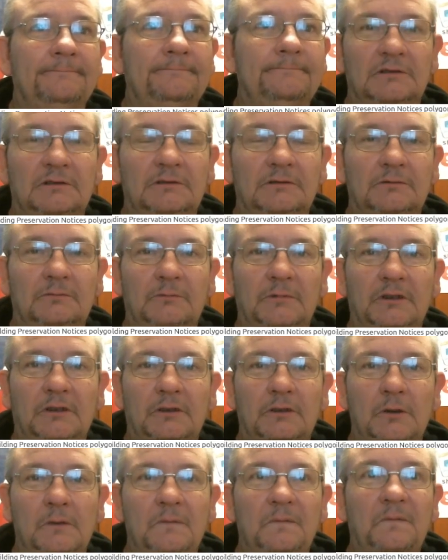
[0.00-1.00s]
I'm going to go
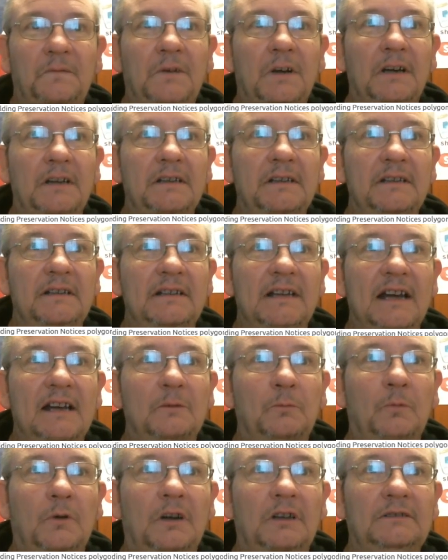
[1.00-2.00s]
and find that
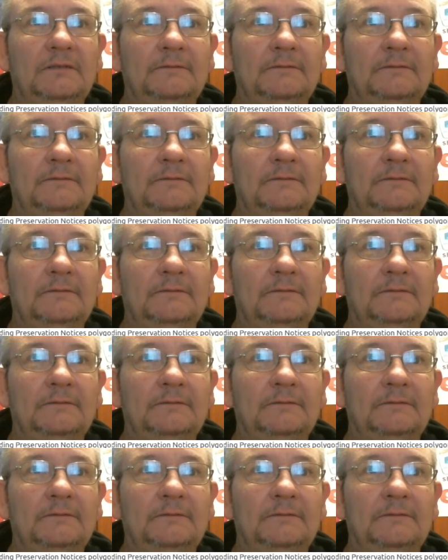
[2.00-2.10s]
one.